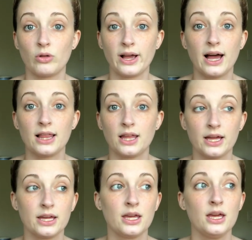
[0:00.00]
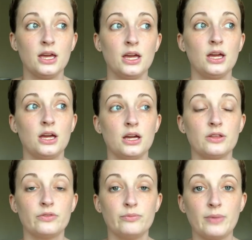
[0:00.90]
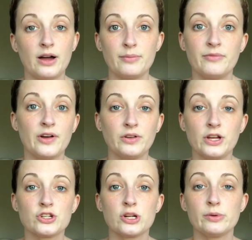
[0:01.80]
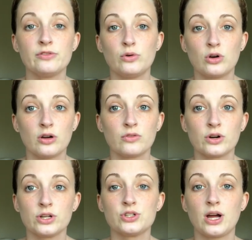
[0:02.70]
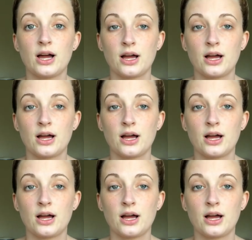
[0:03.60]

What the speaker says: Like, I like my foundation to be full coverage.